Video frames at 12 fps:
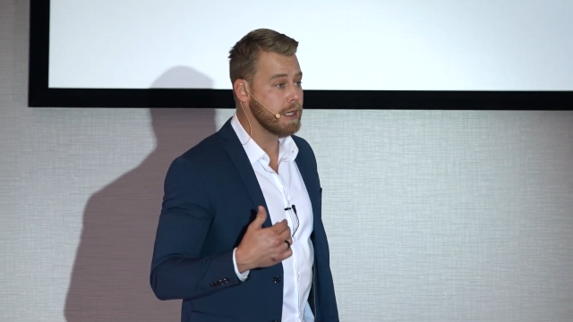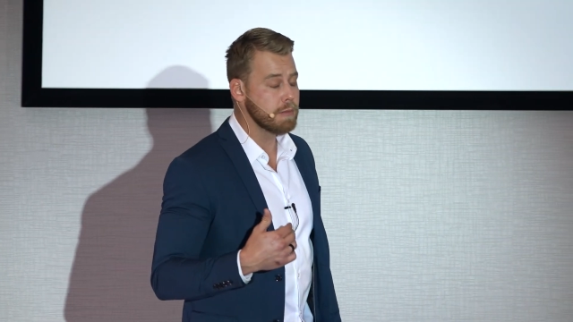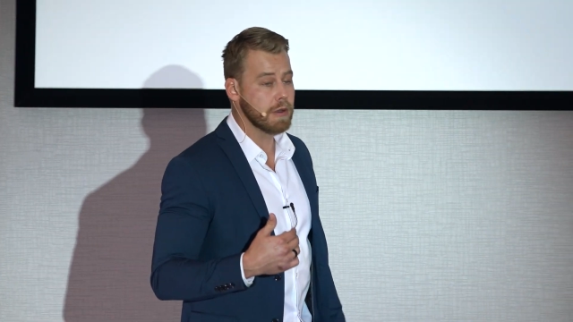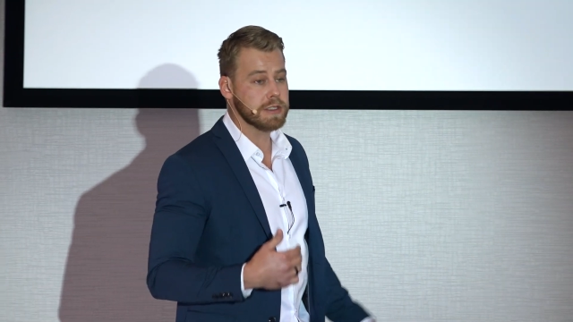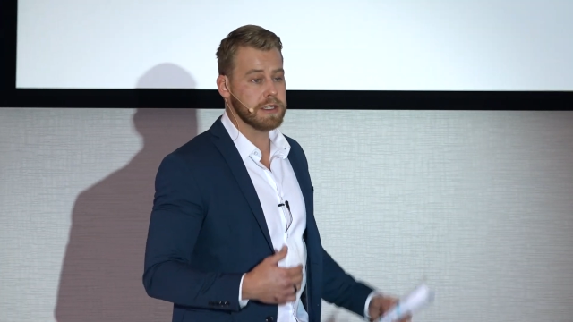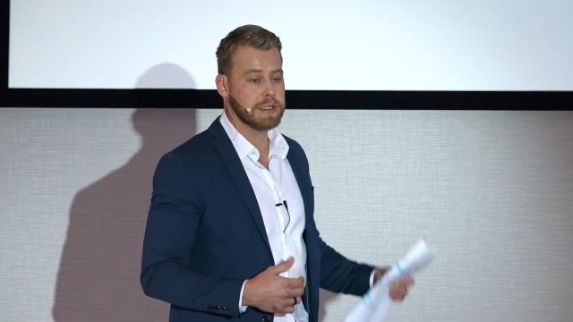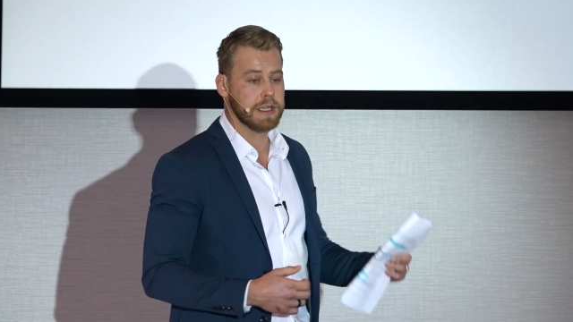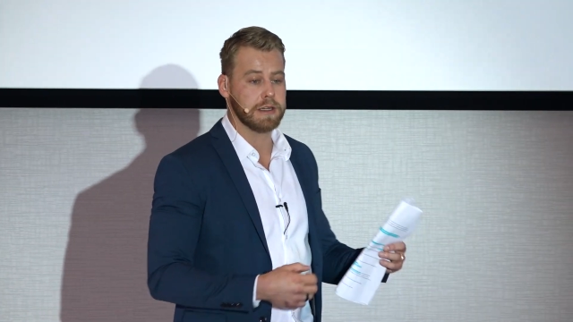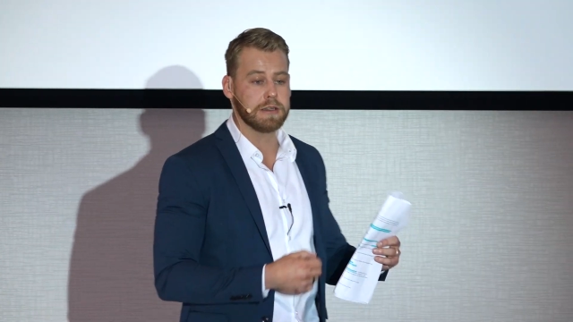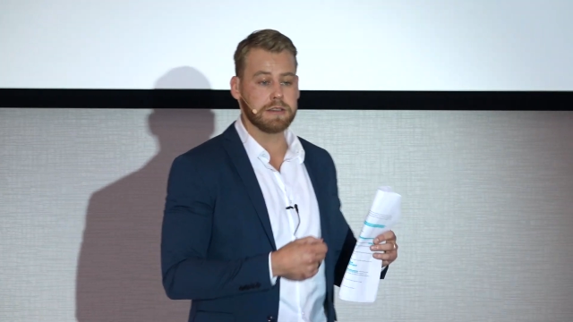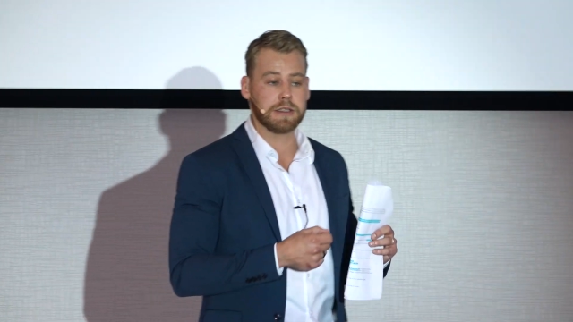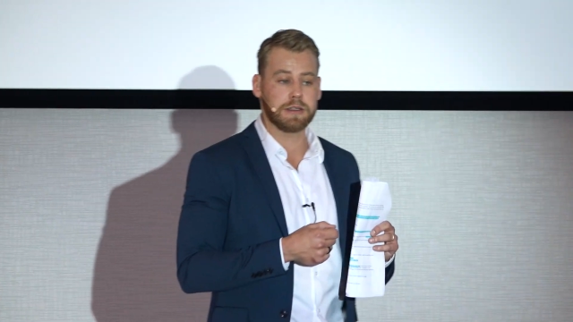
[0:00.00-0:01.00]
because the
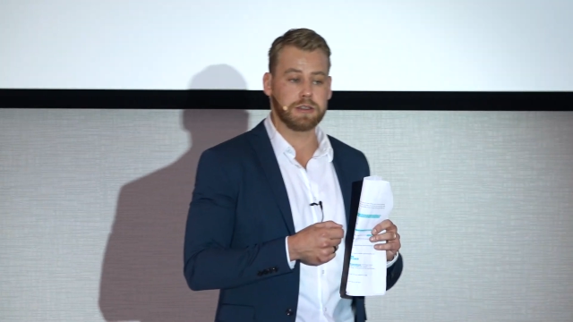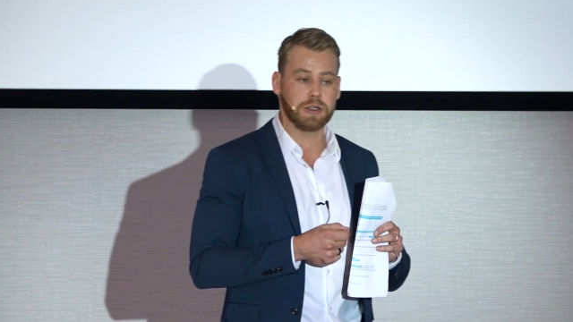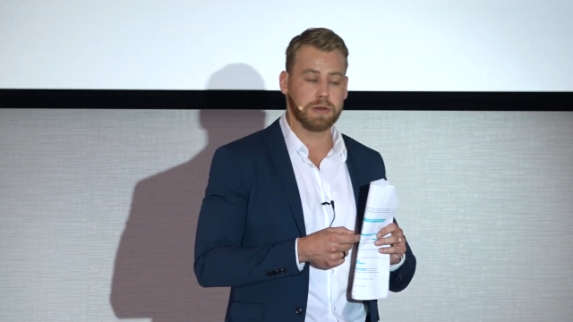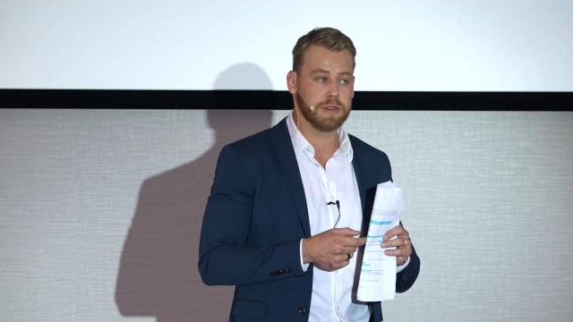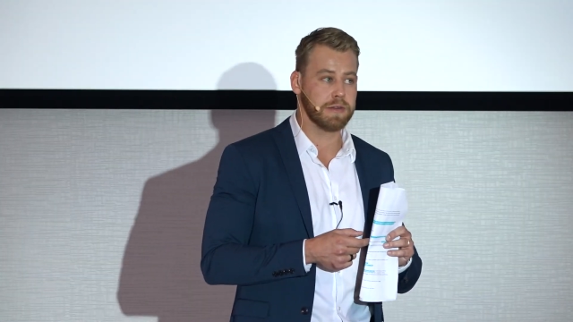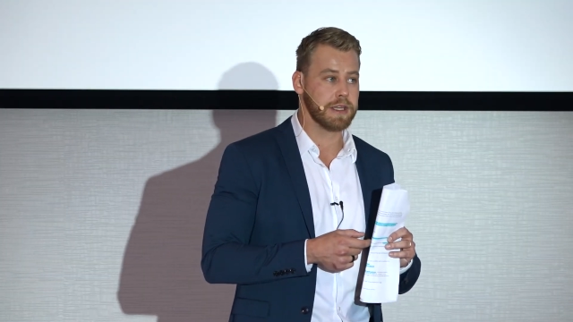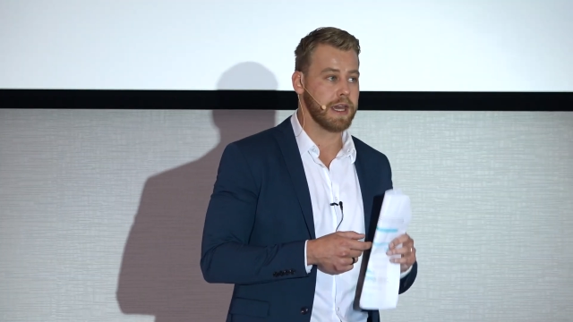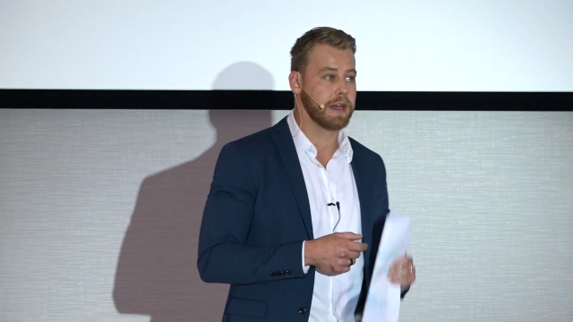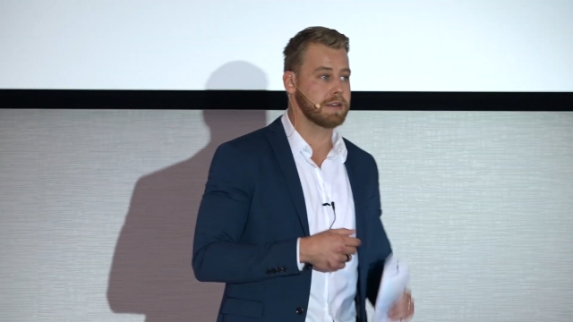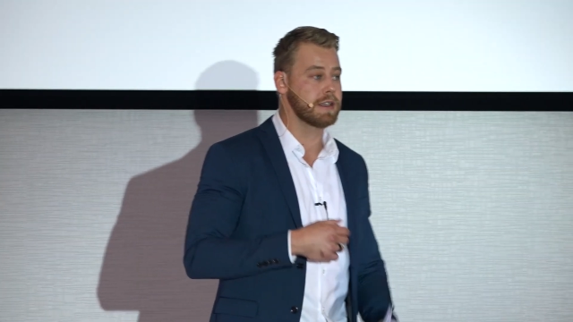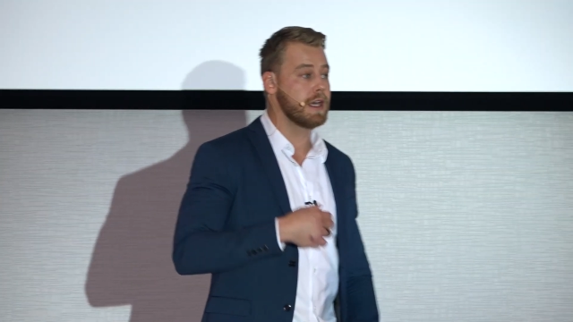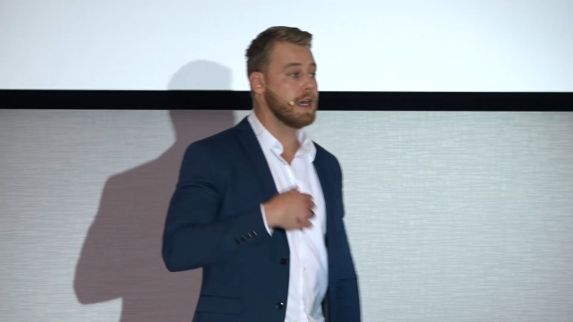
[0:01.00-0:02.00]
tenant, in terms of the
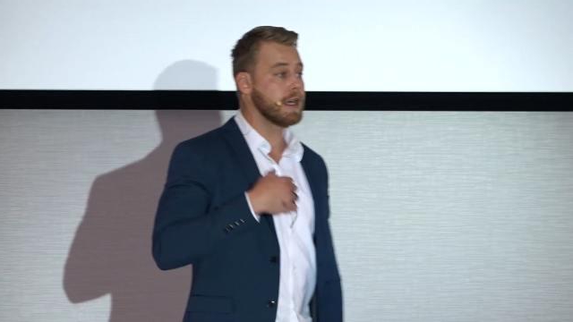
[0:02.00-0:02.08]
Act,